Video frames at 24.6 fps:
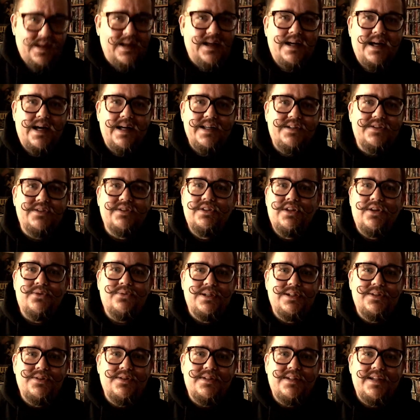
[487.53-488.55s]
I don't know
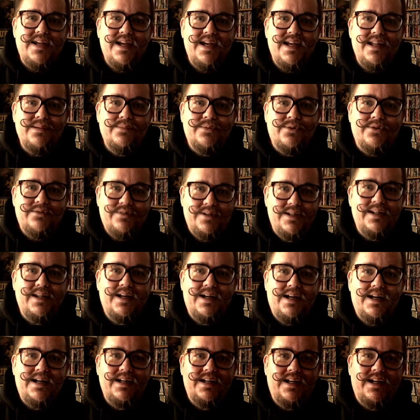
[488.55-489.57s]
what to say anymore, really.
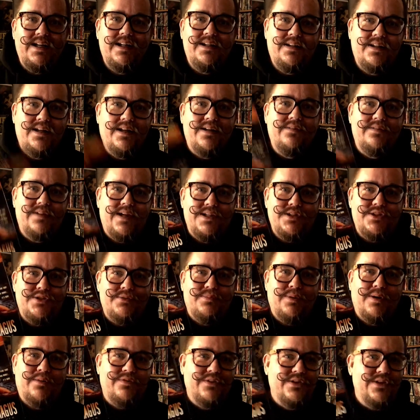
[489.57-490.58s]
I love
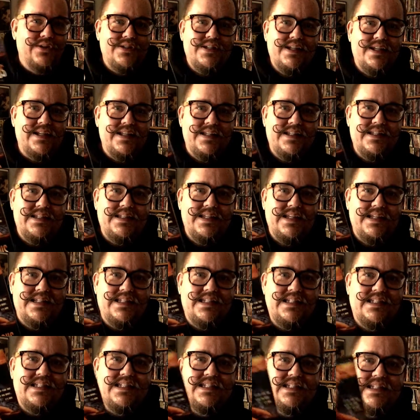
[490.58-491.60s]
Anthropophagus, and
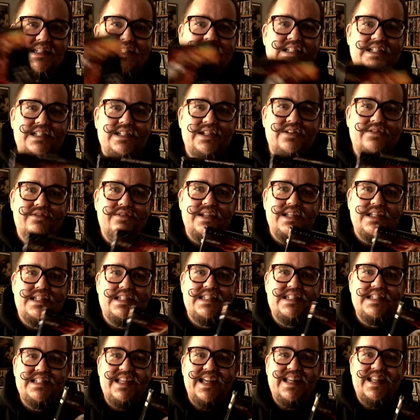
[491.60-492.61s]

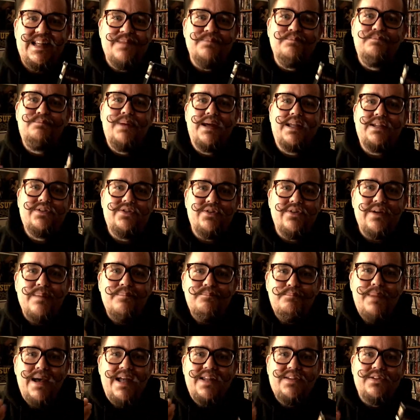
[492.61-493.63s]
it's getting better
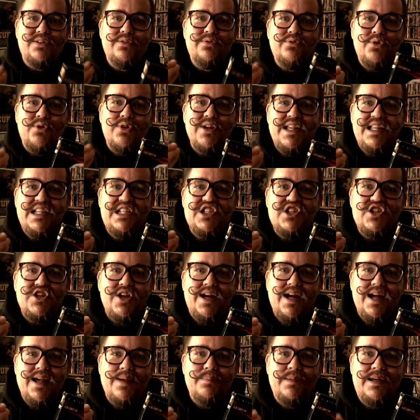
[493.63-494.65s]
and better for each
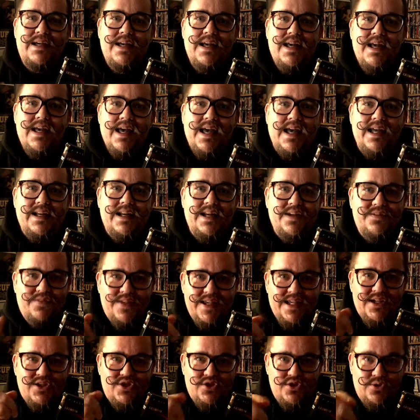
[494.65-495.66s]
time. And I
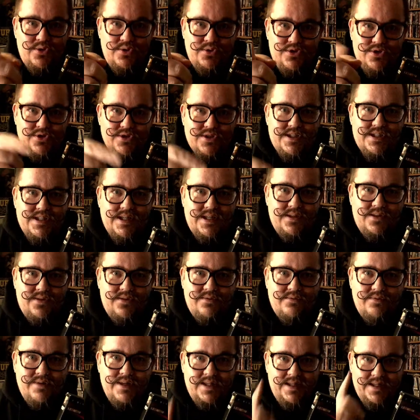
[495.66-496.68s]
think you should see it,
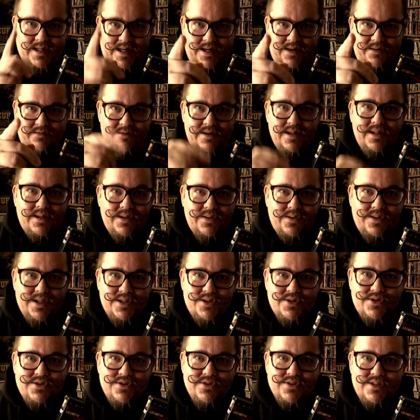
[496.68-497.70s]
really. I really think
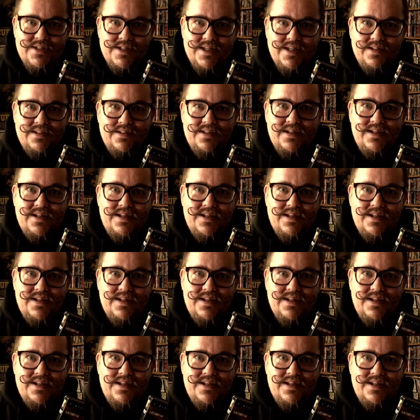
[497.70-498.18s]
you should see it.